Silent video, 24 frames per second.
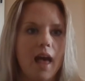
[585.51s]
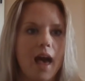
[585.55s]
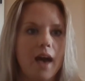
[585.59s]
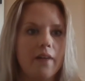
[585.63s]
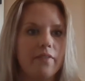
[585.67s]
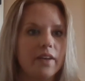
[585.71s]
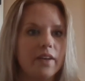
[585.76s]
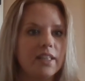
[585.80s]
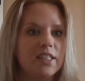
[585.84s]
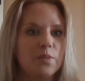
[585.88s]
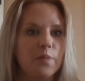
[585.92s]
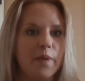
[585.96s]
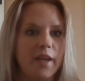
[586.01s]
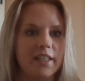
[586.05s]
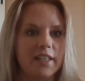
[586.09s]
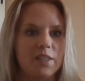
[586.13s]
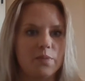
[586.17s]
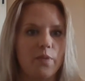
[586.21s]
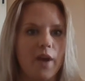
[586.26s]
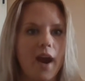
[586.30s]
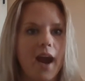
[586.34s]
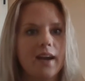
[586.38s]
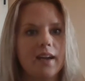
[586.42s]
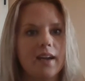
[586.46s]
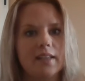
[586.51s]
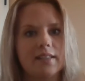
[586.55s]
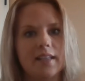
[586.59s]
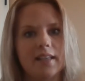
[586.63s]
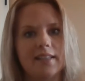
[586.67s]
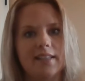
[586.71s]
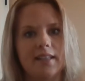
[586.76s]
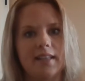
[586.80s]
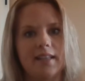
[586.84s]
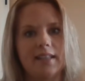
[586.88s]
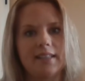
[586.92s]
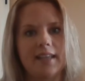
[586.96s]
Evidence-based
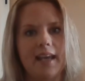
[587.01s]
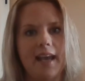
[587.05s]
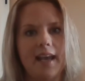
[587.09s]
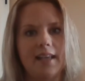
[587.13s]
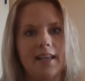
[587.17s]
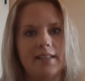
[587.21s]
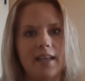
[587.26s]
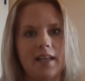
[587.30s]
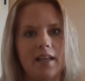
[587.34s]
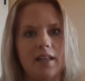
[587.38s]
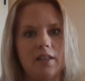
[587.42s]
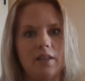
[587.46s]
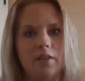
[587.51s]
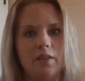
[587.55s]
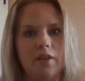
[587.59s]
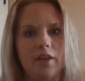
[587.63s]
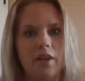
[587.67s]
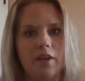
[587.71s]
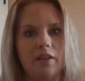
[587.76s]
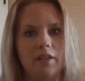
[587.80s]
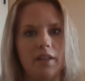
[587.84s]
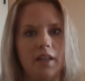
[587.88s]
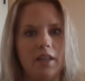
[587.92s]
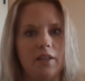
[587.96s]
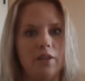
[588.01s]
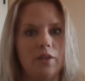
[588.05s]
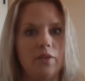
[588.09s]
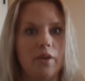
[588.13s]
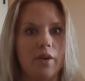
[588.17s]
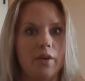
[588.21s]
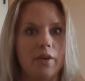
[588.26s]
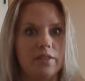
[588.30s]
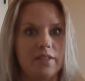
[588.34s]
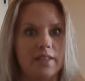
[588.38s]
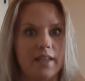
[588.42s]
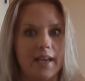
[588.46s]
practices in this case include the early
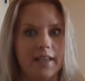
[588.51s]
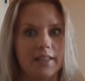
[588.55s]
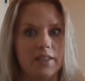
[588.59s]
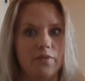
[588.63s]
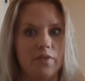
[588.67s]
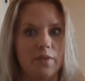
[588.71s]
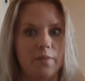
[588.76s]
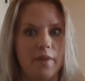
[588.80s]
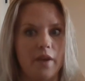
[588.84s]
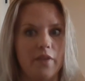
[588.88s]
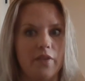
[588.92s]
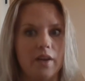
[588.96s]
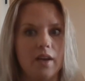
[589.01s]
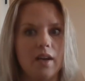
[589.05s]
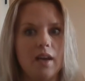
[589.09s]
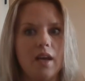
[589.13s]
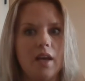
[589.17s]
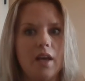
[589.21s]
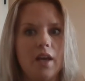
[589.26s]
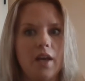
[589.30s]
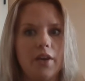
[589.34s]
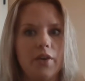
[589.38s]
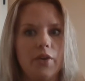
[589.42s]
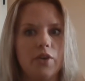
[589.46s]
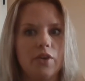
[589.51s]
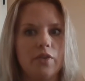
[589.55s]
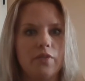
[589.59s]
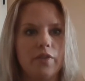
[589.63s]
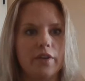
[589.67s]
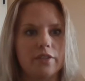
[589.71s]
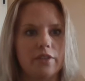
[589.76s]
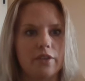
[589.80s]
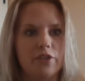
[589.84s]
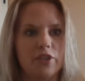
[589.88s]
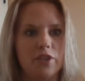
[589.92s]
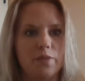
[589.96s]
glucose test for mother,
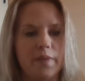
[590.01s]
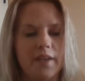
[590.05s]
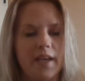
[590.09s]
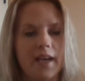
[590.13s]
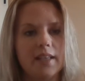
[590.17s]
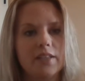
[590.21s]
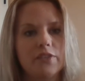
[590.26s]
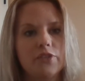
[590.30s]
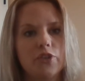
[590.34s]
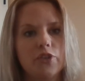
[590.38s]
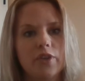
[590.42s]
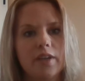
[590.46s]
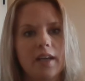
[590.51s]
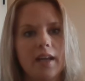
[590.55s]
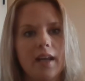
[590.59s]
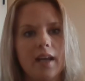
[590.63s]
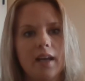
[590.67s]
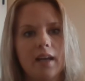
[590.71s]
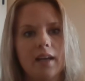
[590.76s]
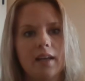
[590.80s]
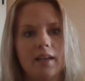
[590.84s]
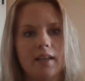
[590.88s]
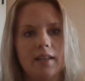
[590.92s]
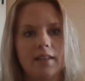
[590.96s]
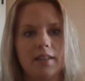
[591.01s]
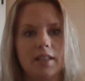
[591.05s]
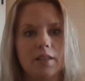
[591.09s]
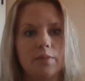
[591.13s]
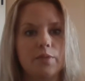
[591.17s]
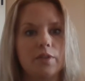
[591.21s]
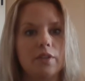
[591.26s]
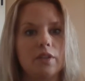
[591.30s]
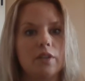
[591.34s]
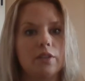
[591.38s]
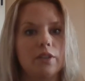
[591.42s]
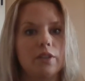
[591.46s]
universal GBS screening,
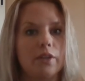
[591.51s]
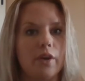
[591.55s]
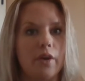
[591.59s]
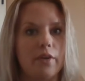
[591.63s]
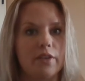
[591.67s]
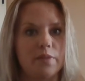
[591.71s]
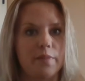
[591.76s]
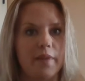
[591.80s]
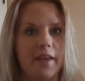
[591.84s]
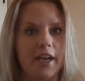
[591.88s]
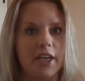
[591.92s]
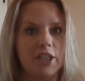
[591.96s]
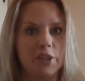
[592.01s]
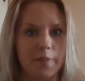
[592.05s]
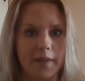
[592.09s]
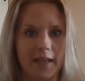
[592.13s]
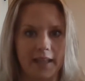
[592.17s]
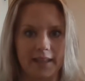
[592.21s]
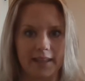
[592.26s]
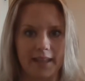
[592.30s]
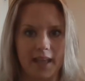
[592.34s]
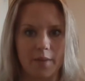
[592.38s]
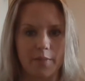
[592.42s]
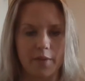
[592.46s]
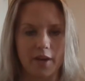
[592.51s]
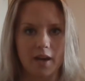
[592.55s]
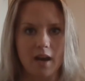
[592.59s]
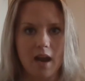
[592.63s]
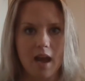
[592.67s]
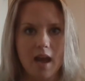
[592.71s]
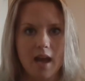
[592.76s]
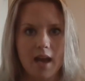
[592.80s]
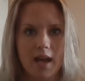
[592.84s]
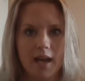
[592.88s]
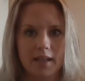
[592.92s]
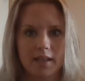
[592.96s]
liberal glucose management in
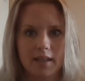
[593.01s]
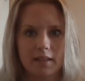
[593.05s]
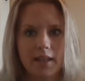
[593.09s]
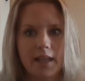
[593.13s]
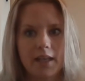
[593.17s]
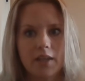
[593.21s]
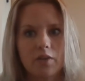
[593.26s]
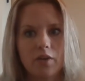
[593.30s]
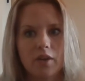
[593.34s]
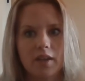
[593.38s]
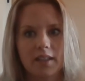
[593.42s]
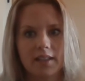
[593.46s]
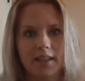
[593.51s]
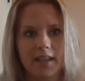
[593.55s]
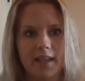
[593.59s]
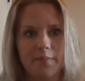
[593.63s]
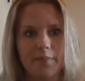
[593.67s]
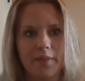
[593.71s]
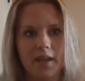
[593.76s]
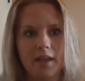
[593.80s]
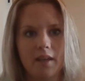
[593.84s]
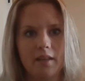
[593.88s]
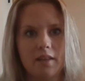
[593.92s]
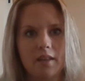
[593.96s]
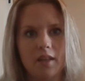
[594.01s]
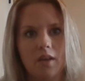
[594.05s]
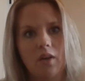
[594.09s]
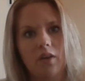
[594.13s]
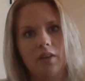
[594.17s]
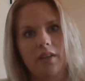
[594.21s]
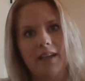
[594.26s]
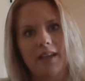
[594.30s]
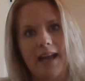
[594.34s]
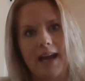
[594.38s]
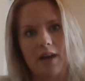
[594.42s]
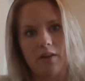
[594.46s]
labor, delayed cord clamping, the
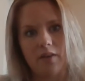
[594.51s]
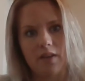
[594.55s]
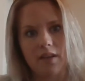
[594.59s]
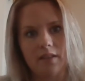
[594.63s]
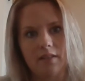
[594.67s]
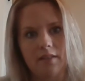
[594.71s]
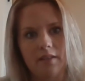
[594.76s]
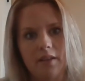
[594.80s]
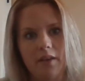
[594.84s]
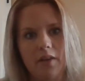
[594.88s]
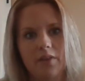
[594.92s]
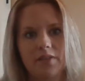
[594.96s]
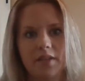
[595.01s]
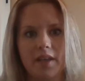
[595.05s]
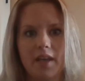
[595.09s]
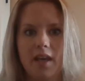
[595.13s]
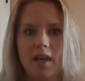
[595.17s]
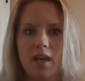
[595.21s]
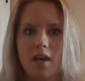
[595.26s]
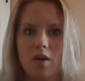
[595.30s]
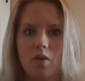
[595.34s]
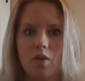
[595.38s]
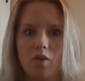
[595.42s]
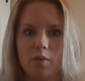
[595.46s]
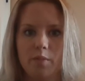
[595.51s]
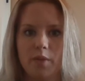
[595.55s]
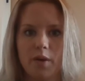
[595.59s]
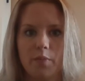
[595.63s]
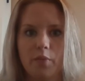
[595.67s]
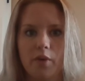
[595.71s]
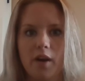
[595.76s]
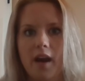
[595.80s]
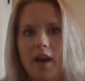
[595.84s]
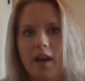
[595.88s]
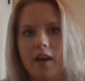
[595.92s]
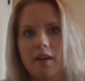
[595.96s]
golden hour, using a heel warmer
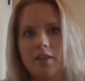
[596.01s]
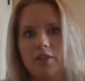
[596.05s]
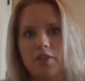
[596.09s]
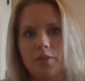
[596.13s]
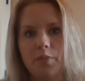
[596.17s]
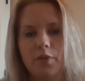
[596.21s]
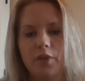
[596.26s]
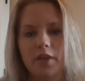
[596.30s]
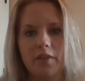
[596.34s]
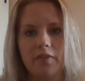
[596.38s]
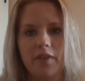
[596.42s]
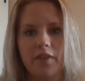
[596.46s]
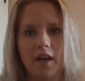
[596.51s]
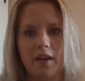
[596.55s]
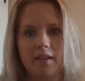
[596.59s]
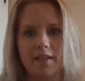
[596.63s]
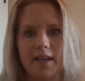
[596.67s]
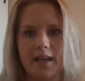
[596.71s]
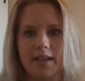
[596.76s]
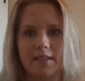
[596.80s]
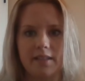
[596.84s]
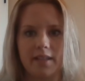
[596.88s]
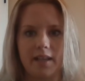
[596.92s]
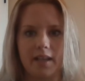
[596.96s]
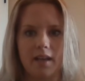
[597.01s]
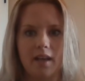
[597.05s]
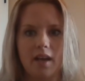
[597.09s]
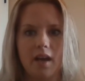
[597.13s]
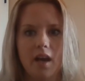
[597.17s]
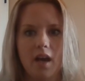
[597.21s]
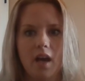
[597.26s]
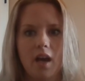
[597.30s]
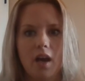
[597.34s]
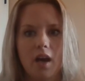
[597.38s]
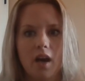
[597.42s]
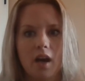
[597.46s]
prior to point-of-care testing,
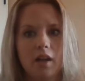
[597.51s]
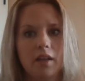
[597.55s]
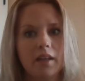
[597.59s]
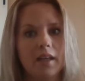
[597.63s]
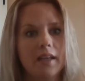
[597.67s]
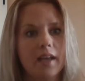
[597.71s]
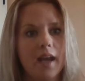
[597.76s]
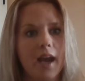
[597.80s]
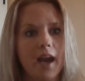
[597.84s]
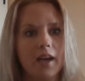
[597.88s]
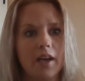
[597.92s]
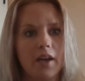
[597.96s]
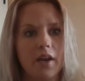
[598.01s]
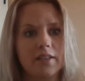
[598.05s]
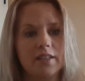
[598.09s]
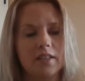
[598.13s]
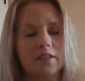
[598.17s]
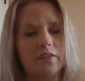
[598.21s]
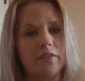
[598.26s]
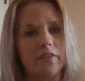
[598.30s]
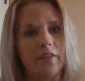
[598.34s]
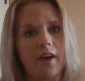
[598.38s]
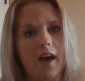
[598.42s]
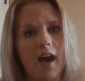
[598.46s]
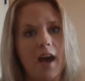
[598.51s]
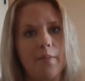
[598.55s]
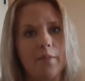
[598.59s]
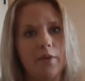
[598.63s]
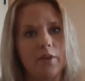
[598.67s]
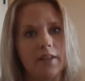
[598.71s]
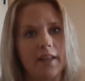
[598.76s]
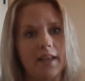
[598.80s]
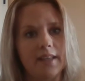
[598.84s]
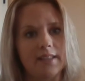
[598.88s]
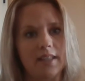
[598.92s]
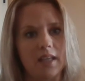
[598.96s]
early diagnosis of
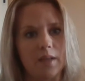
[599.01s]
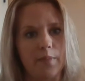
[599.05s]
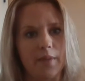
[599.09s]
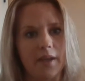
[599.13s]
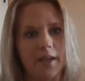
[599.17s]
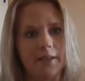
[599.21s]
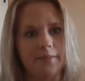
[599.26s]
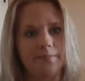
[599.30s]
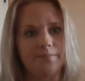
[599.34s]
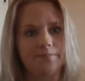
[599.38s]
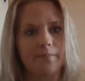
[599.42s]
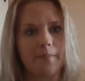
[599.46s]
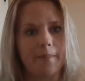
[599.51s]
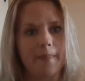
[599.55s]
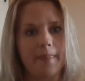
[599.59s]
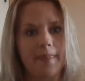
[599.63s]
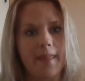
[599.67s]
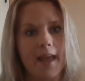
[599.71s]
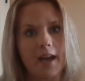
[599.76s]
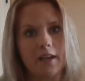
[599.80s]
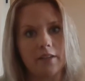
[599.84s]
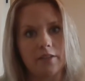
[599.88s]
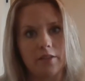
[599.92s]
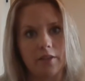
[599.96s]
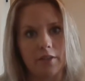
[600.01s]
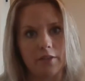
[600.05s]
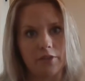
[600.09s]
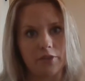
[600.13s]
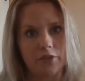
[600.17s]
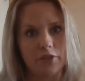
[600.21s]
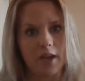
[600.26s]
hypoglycemia, dextrose